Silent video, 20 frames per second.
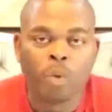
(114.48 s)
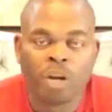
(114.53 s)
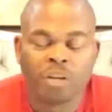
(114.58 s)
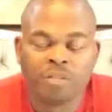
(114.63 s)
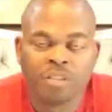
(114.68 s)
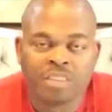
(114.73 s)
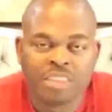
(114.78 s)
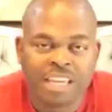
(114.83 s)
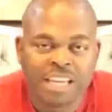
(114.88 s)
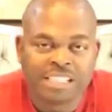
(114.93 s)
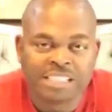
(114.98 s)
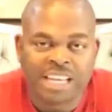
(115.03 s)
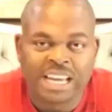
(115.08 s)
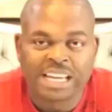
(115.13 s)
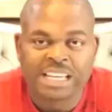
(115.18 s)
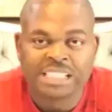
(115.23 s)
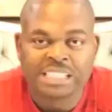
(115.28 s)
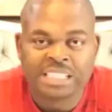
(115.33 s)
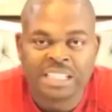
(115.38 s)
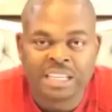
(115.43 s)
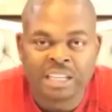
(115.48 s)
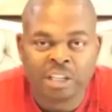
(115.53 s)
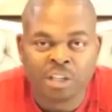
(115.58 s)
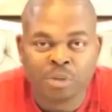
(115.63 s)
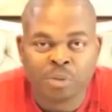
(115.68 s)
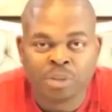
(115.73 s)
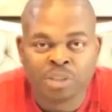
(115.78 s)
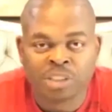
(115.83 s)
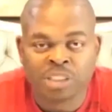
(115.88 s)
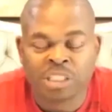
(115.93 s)
One of the things I can tell
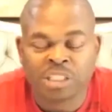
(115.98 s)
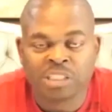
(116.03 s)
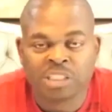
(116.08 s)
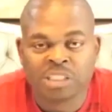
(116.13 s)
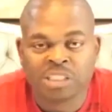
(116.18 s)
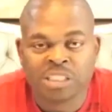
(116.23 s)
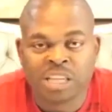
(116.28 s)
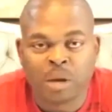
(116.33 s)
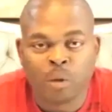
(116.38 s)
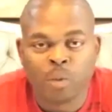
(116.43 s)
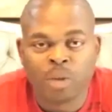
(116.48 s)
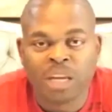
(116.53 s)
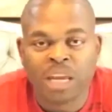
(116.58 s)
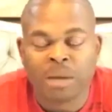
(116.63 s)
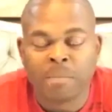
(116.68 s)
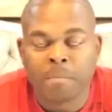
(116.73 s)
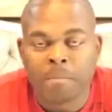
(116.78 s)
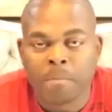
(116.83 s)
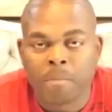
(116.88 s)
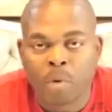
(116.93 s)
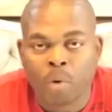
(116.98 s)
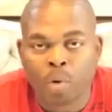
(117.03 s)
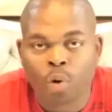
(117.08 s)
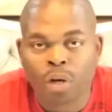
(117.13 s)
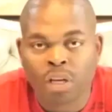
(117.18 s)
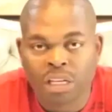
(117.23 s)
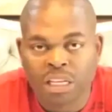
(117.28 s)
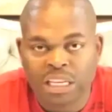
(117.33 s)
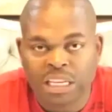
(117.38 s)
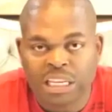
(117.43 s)
you is this, is that we get
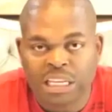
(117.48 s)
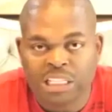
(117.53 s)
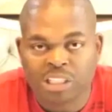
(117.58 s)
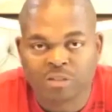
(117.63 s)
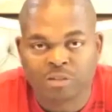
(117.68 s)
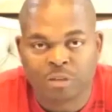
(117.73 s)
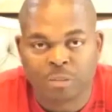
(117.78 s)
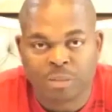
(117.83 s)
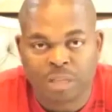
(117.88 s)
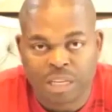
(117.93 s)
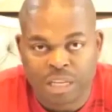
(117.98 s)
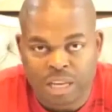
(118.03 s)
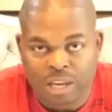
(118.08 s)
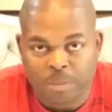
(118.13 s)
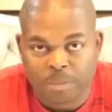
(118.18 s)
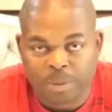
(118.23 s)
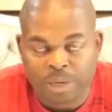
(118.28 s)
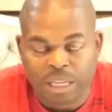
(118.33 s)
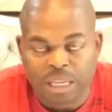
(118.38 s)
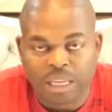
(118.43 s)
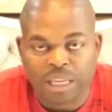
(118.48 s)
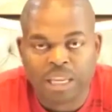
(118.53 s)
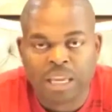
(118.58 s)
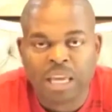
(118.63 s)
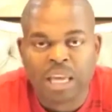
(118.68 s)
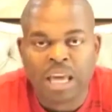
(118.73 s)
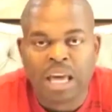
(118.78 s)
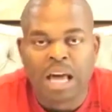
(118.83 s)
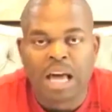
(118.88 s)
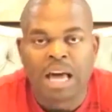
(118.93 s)
more leads from the company
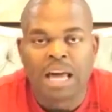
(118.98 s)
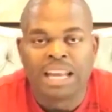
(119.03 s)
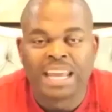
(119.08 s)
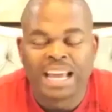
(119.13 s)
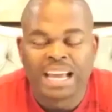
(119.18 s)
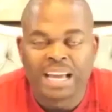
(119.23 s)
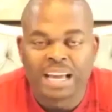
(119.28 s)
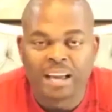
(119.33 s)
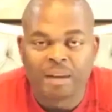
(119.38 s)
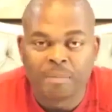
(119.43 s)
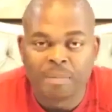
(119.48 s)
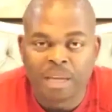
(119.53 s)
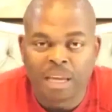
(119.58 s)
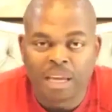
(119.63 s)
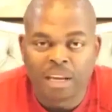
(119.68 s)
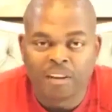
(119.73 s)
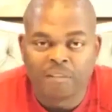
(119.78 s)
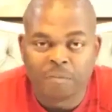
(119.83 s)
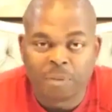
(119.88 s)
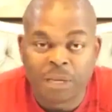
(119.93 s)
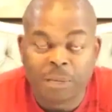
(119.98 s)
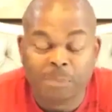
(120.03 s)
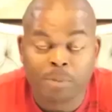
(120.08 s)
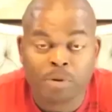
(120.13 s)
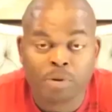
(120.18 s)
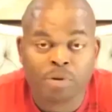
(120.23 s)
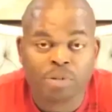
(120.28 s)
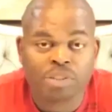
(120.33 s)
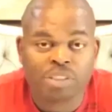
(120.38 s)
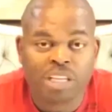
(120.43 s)
that come in of
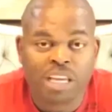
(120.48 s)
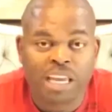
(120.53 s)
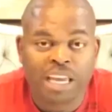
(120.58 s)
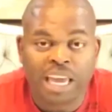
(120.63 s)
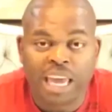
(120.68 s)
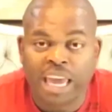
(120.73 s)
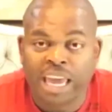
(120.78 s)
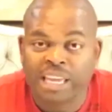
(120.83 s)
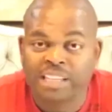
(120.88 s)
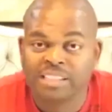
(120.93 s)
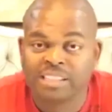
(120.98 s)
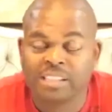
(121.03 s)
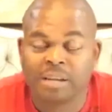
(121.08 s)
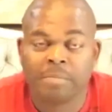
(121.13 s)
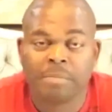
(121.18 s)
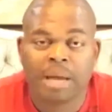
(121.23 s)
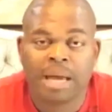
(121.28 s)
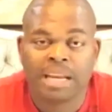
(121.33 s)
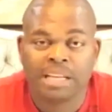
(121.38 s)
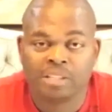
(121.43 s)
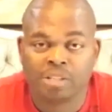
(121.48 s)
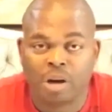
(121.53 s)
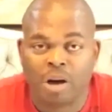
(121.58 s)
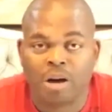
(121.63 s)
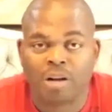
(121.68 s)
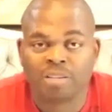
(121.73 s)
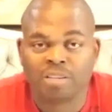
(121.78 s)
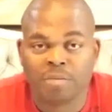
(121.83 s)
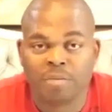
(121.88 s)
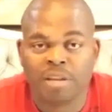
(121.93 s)
people who are saying, hey, somebody
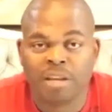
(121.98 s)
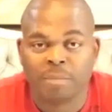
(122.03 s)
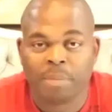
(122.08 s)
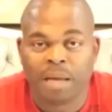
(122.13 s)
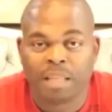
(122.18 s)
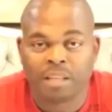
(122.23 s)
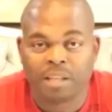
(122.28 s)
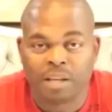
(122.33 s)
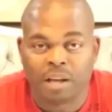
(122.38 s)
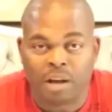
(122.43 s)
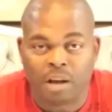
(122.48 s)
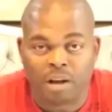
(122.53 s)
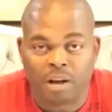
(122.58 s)
talked to me about the